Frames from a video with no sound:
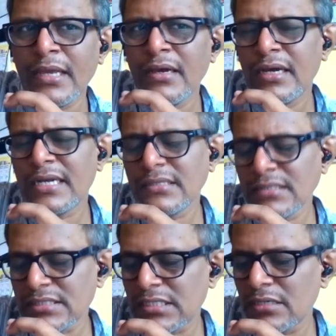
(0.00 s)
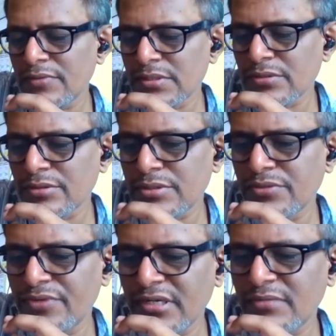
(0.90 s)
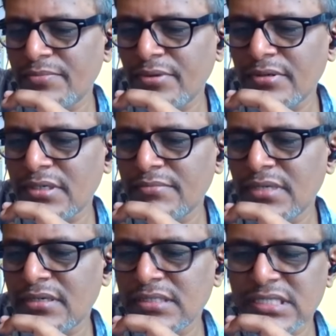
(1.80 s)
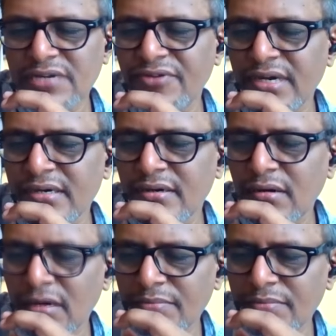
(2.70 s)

And I think the sequence is also very important because if I had not